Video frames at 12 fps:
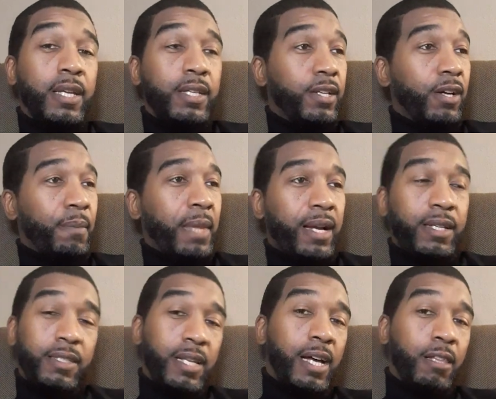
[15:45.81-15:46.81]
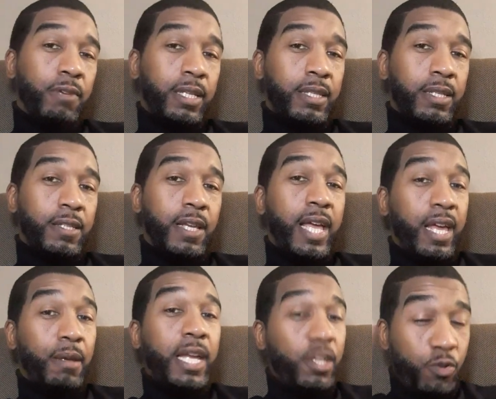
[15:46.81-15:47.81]
I'm not gonna tolerate this. And
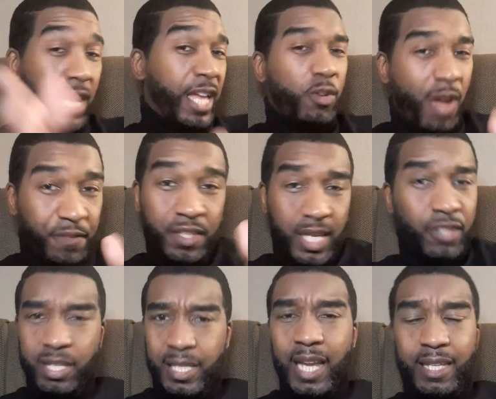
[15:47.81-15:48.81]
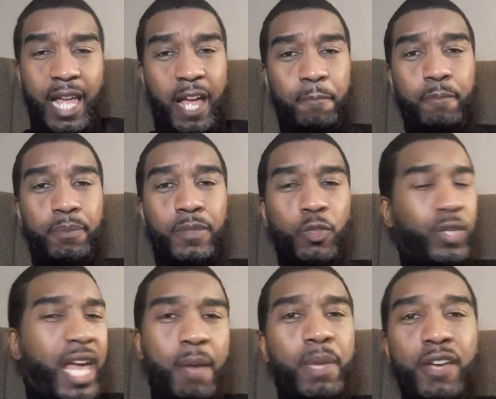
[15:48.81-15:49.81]
again, you have to say just like that. You
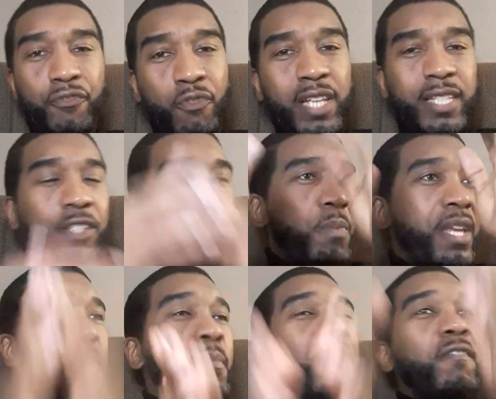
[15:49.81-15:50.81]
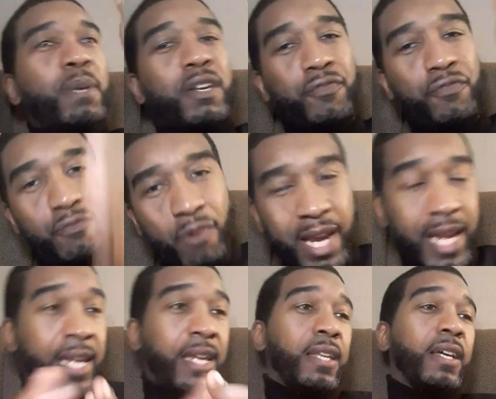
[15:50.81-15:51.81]
can't be afraid. See, too many men have been
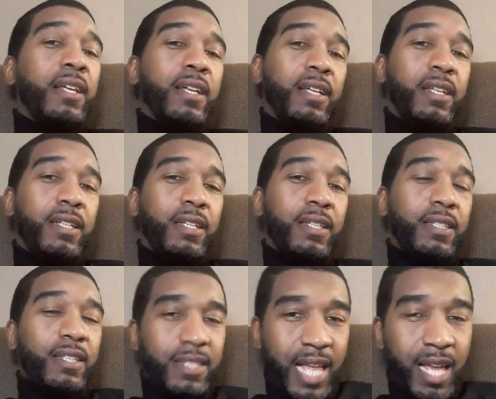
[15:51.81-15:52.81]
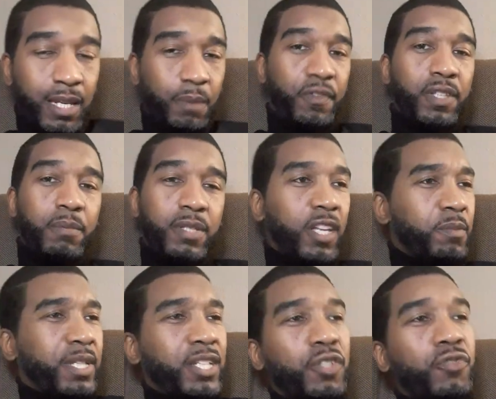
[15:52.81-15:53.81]
afraid to stand up for themselves
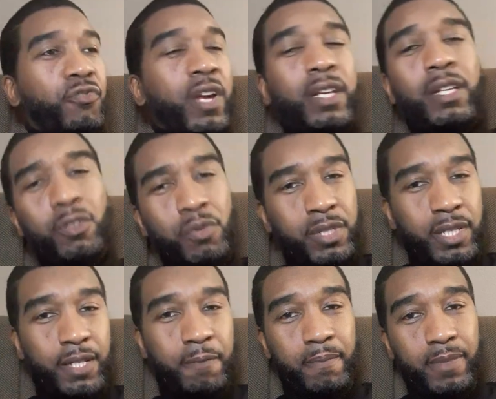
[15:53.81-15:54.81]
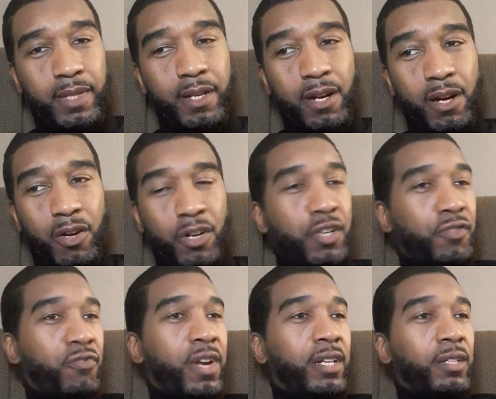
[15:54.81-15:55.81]
because you're afraid of losing her, or you're
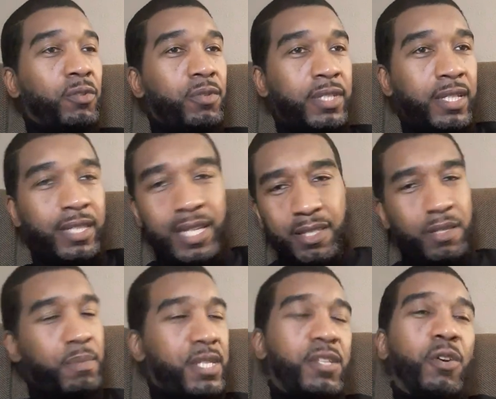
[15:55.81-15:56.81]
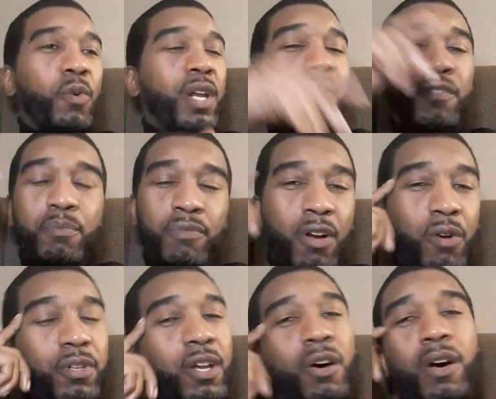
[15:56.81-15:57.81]
afraid of losing the intimacy or whatever. Bro,
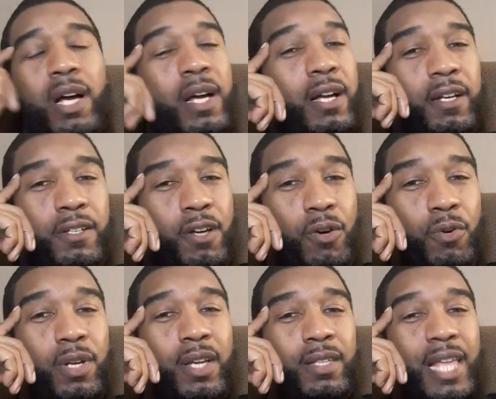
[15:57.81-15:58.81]
no.